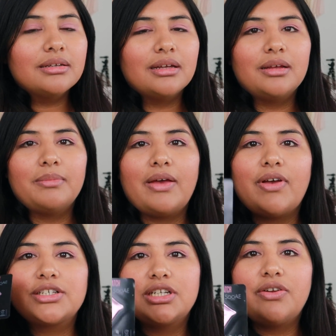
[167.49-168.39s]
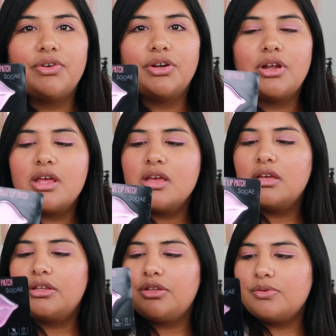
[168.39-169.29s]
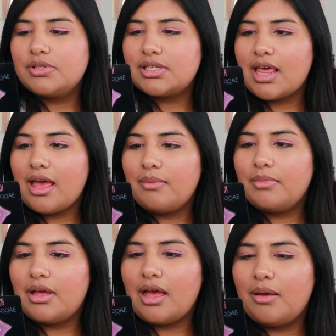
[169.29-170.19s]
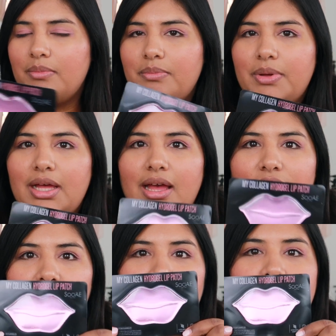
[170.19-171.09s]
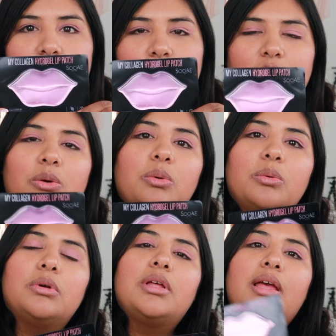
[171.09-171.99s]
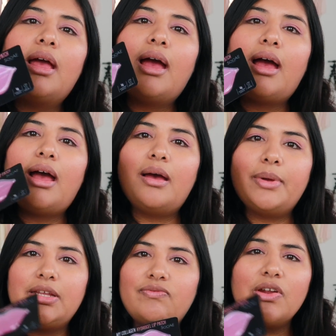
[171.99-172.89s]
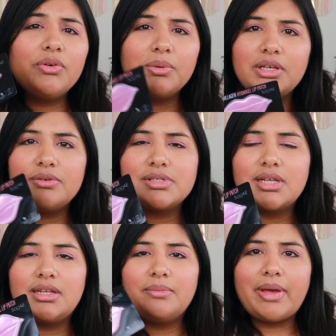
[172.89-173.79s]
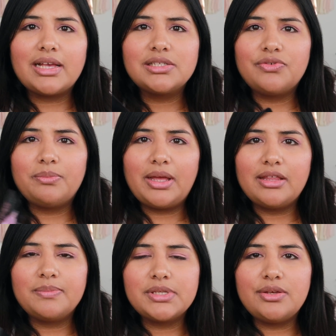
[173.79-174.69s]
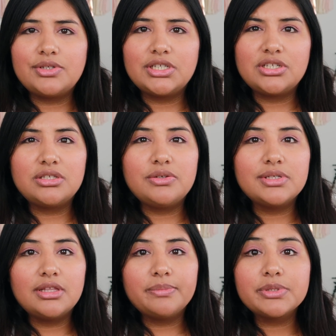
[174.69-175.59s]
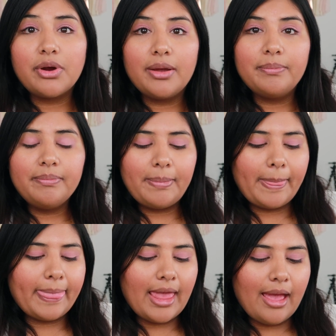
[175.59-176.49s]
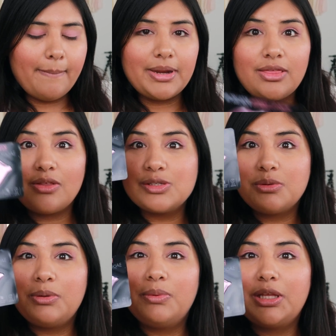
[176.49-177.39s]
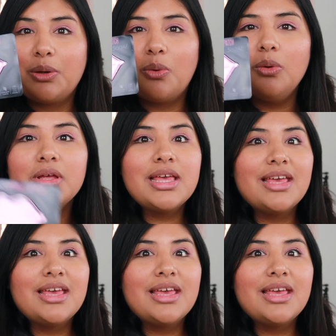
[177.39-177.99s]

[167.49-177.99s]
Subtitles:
I've actually never used them, but I thought this was really cool. I've never really used any masks for my lips. I usually just use a lip scrub, but I thought this would be really cool.